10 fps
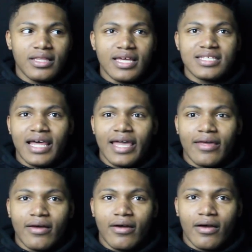that's
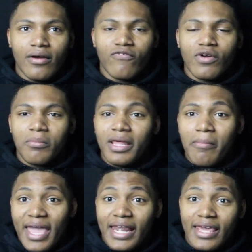like uh, from
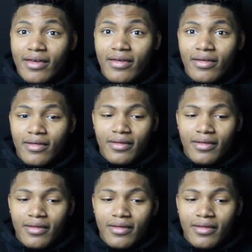the mania